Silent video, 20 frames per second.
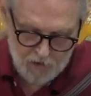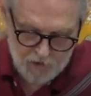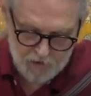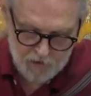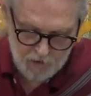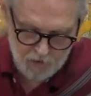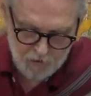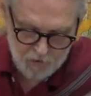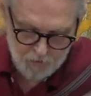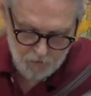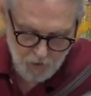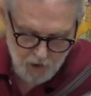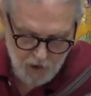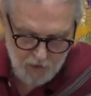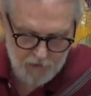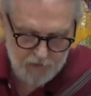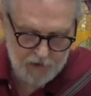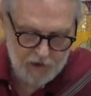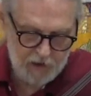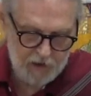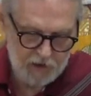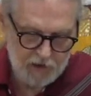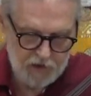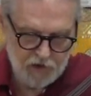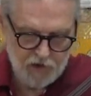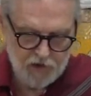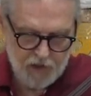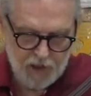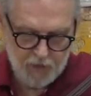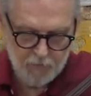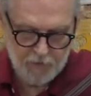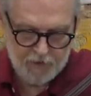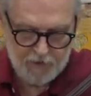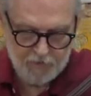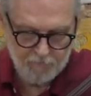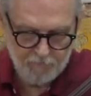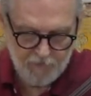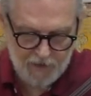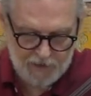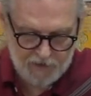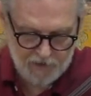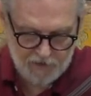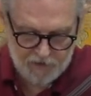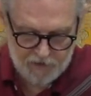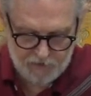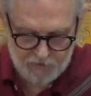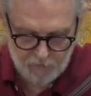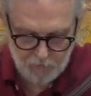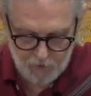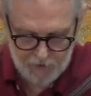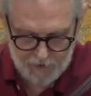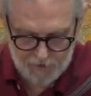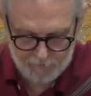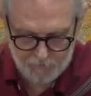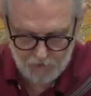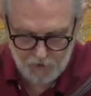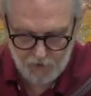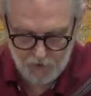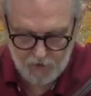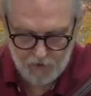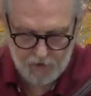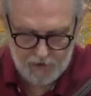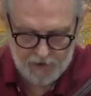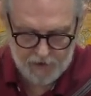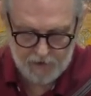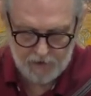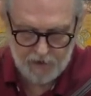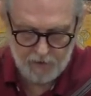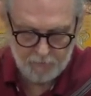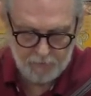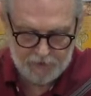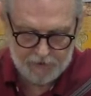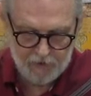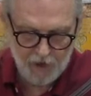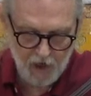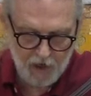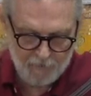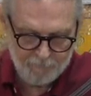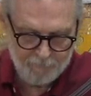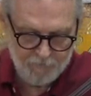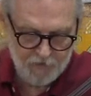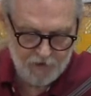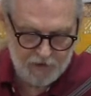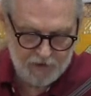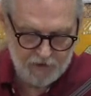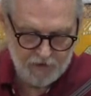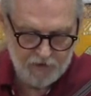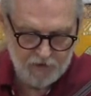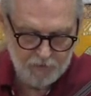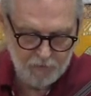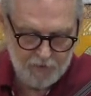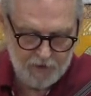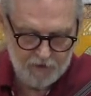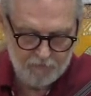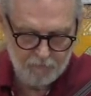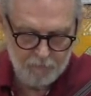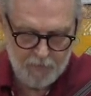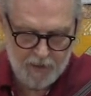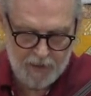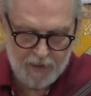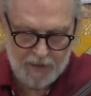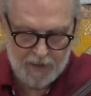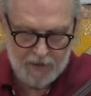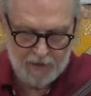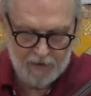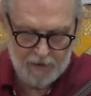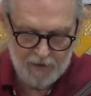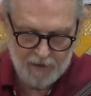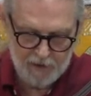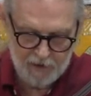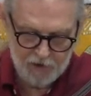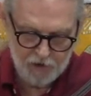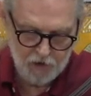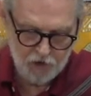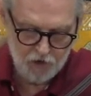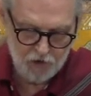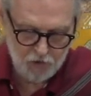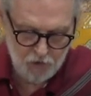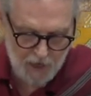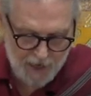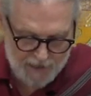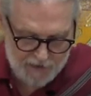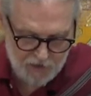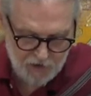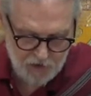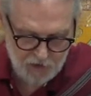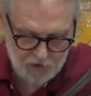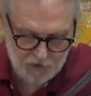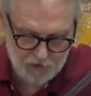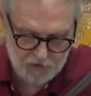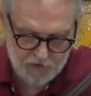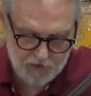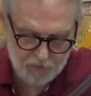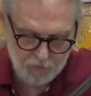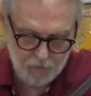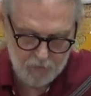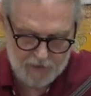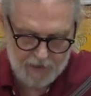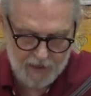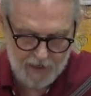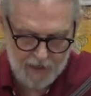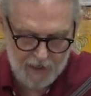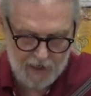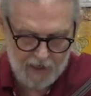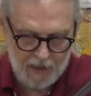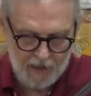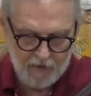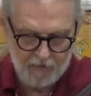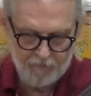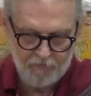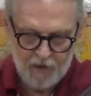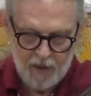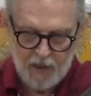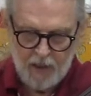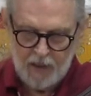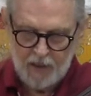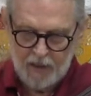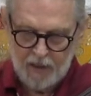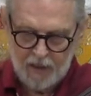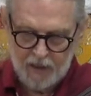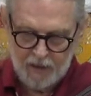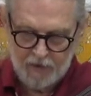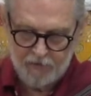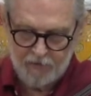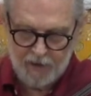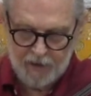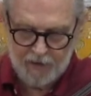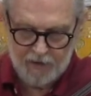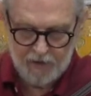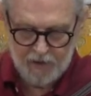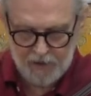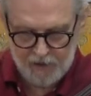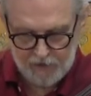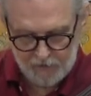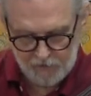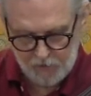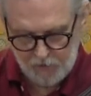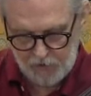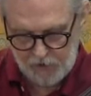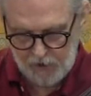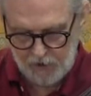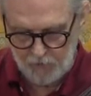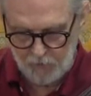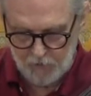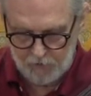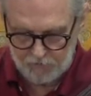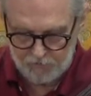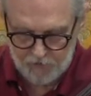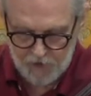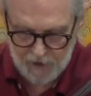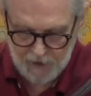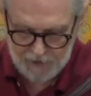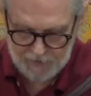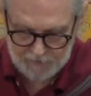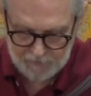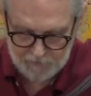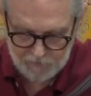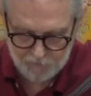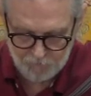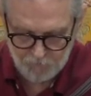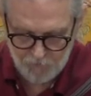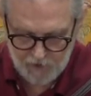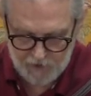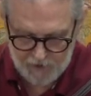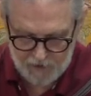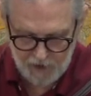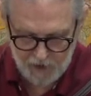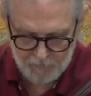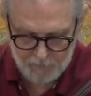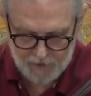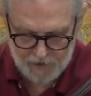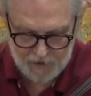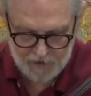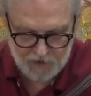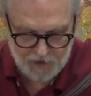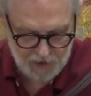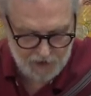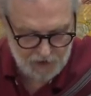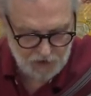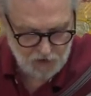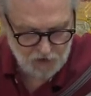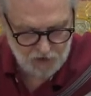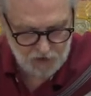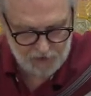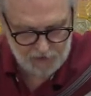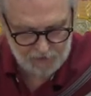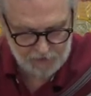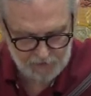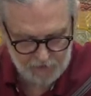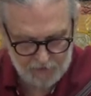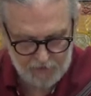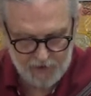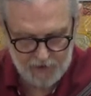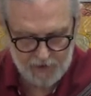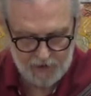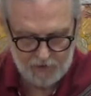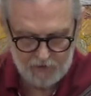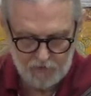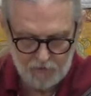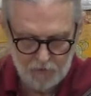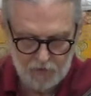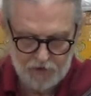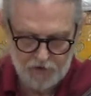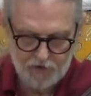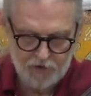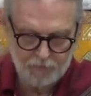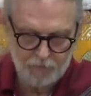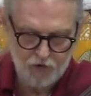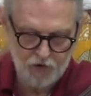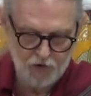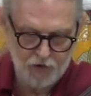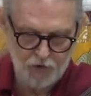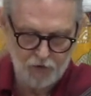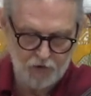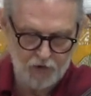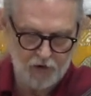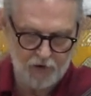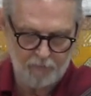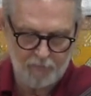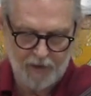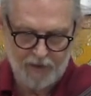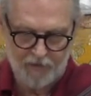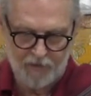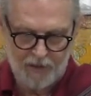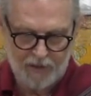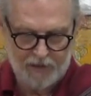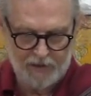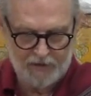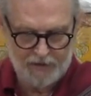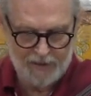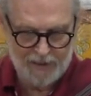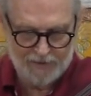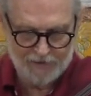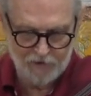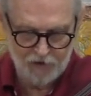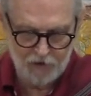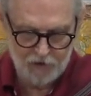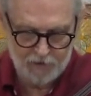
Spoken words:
So to all the deities then we confess whatever incomplete offerings that we have made, any distractions that we have, anything that we've done in our meditation that was obscured by things like